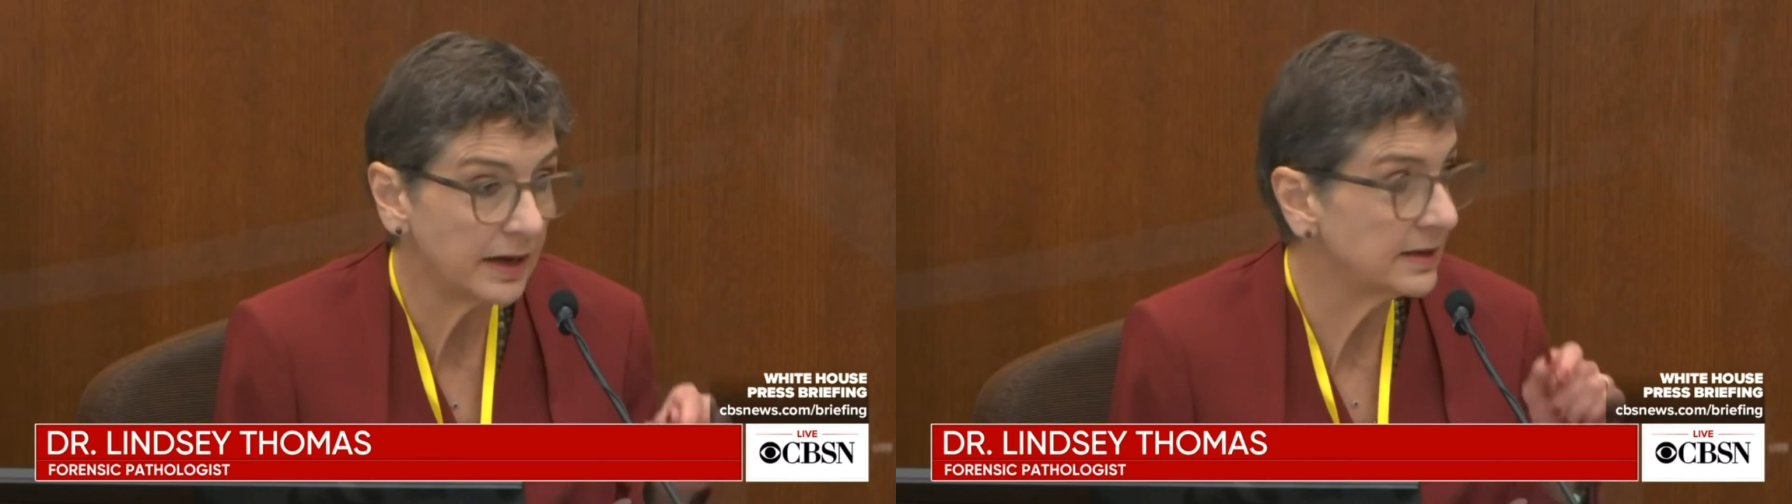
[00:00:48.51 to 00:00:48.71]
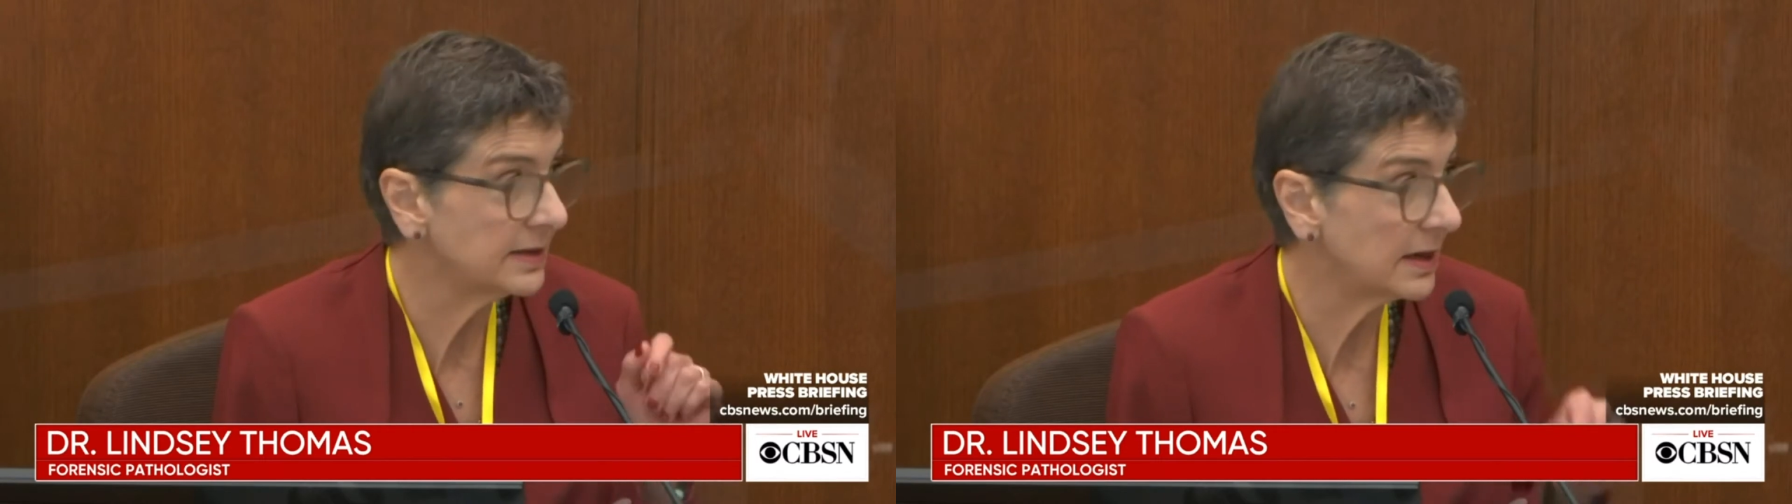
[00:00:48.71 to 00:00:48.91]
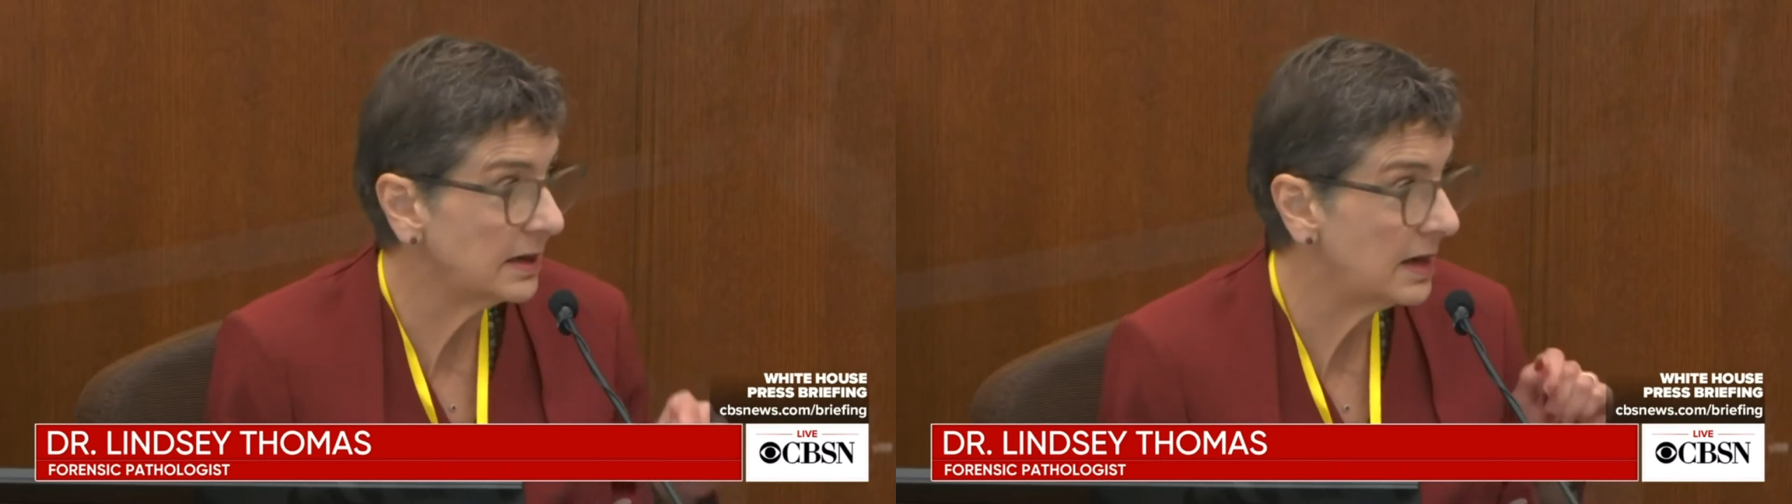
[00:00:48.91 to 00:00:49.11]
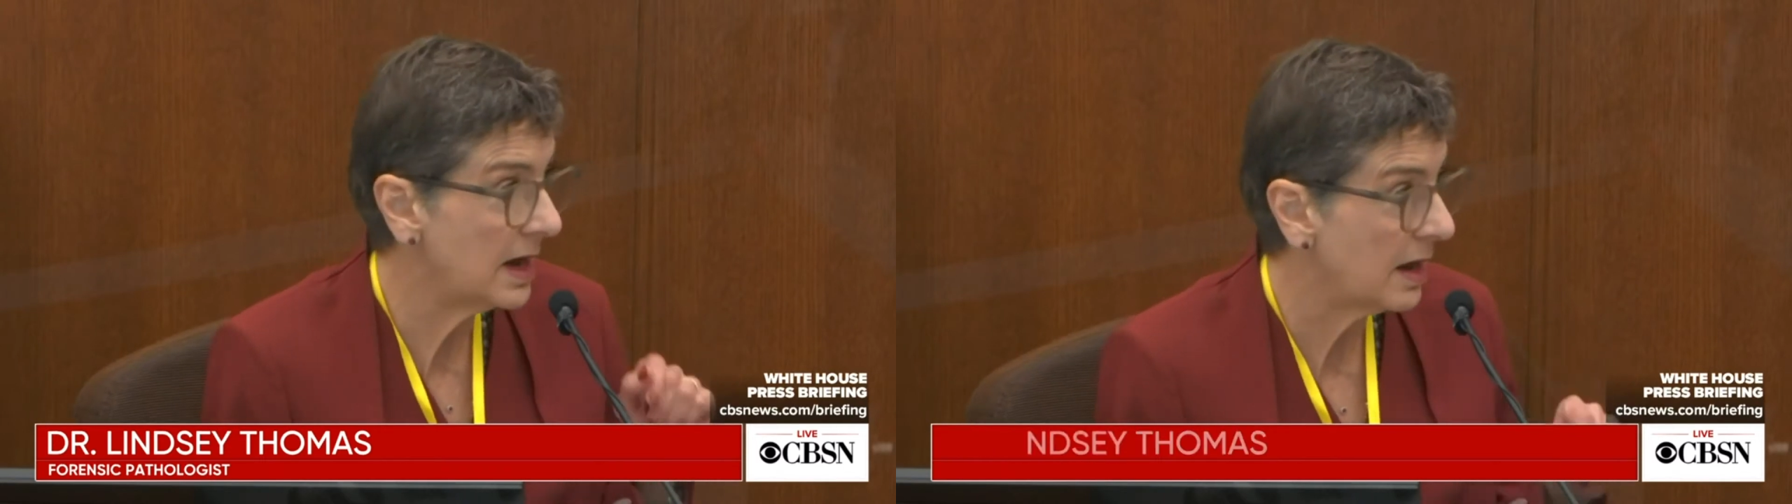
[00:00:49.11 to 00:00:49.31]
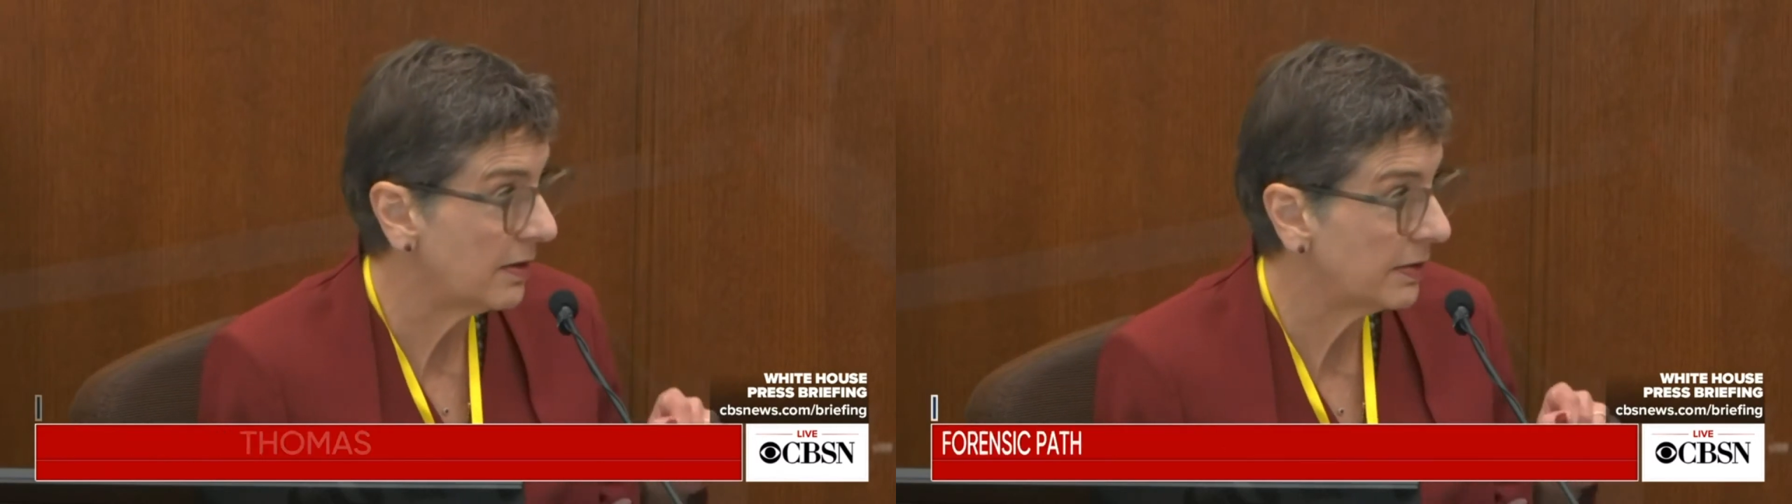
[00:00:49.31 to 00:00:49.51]
a sudden
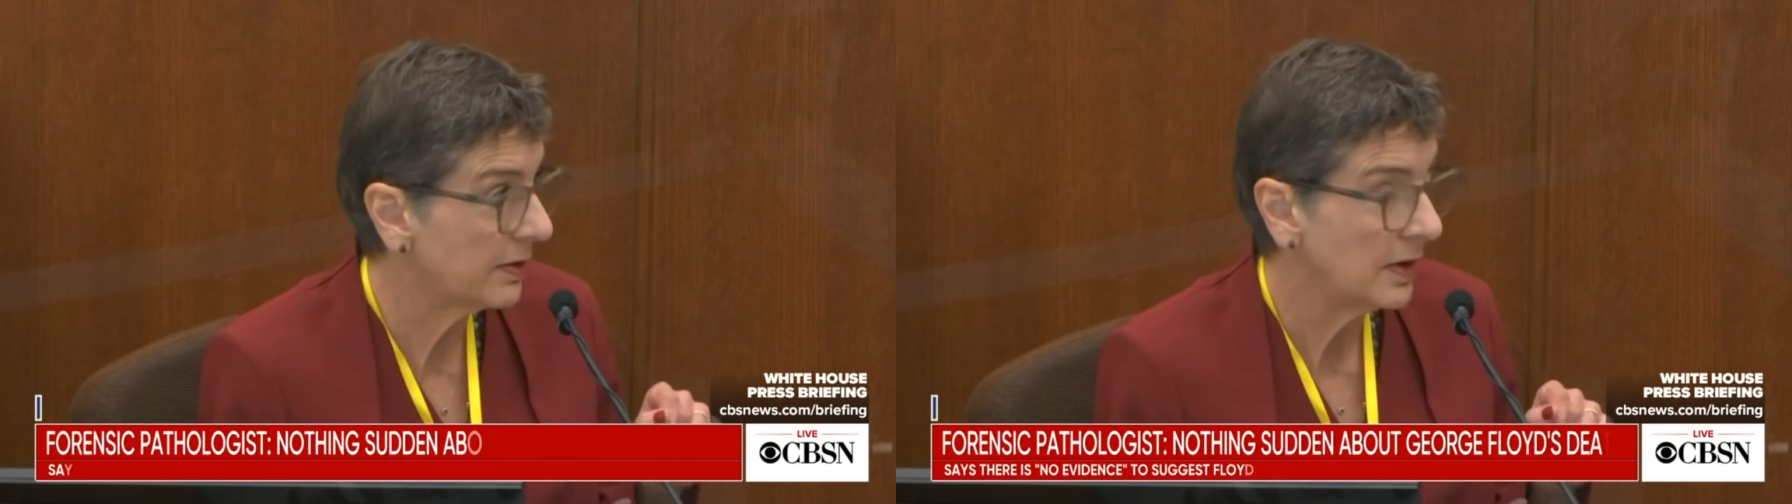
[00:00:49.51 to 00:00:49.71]
death.